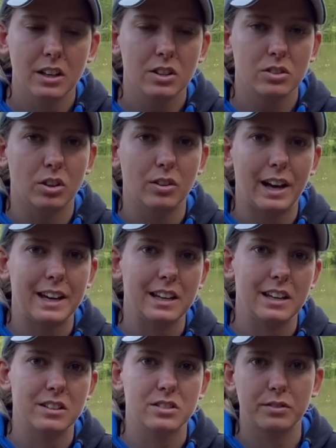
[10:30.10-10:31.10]
So that
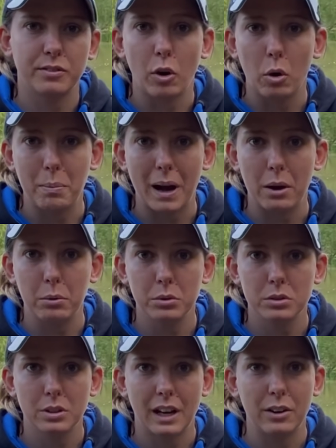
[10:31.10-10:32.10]
is
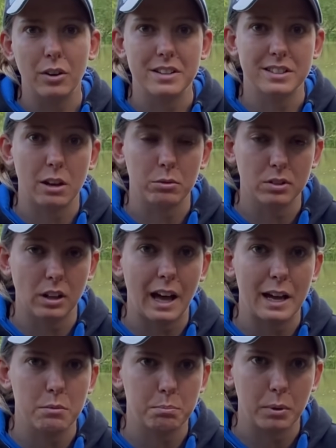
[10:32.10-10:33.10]
£4. I know it sounds
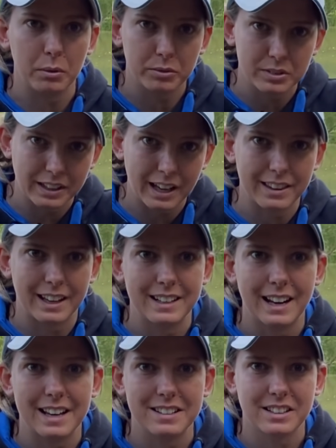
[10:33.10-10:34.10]
light, but to get that
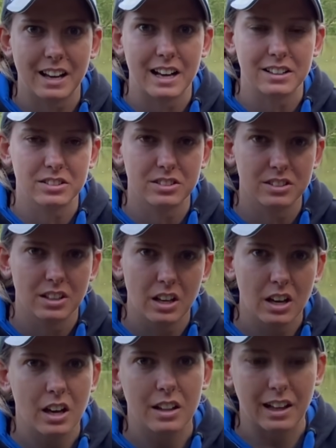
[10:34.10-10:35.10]
nice cast,
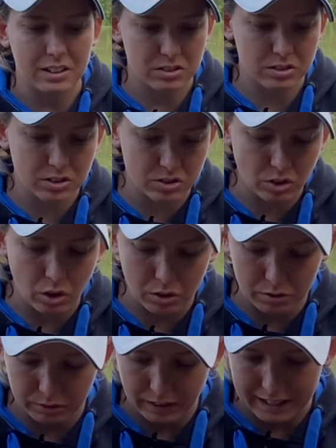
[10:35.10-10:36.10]
that's the sort
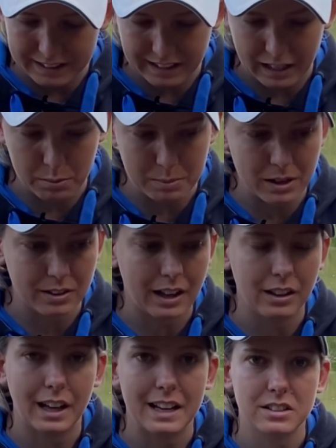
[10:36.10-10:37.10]
of like diameter that I
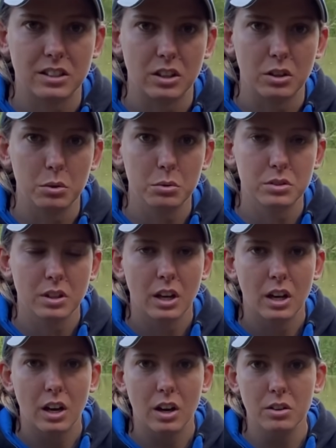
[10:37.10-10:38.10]
like to use,
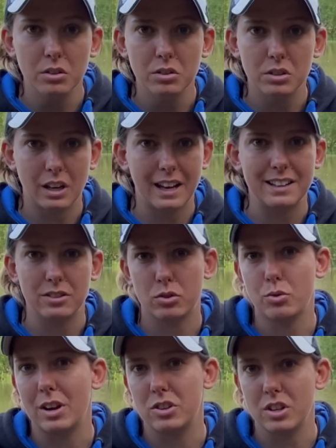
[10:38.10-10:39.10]
and it
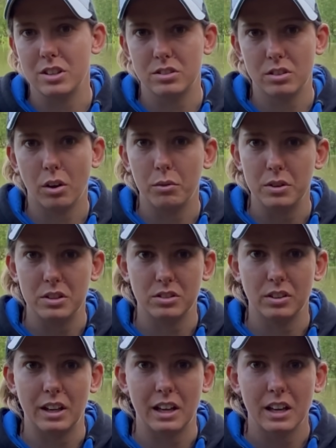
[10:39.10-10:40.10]
stretches
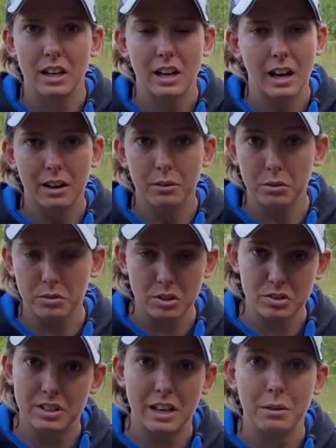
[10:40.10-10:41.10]
obviously. We've
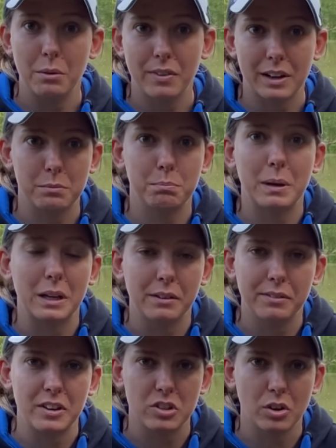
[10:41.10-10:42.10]
just seen we've had bigger
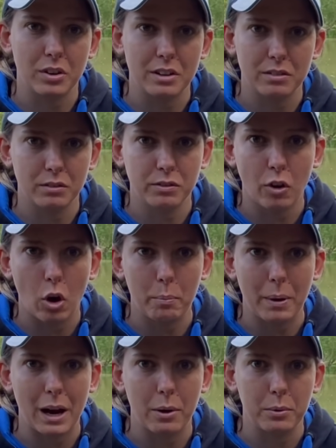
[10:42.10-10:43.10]
fish on it than
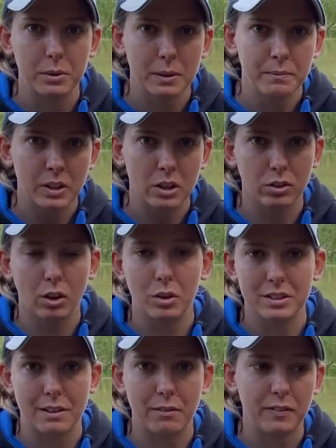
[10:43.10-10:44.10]
£4. As long
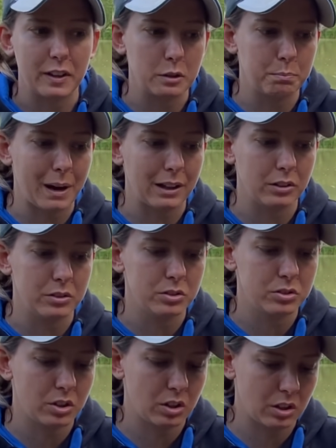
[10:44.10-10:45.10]
as everything's
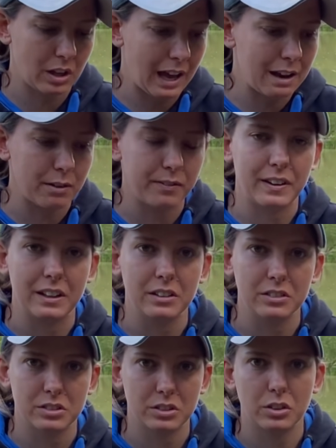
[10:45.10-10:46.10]
balanced,
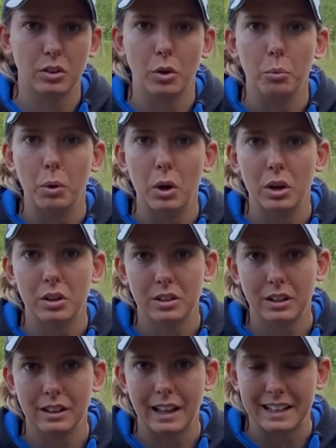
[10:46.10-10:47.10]
everything's going to work
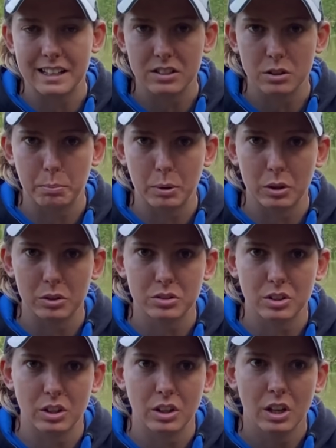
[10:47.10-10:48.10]
like it's supposed
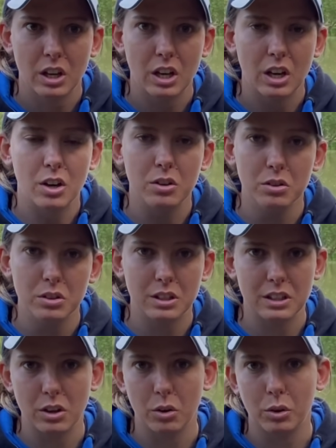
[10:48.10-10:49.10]
to, and
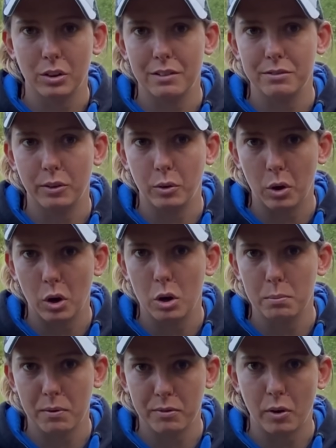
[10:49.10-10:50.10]
your hook length will go
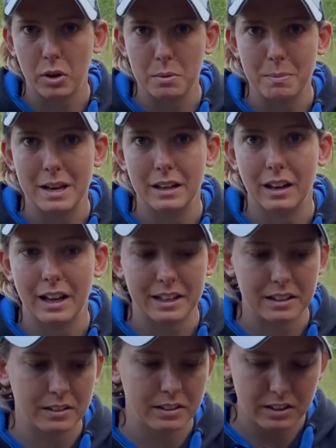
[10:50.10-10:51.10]
before your main line.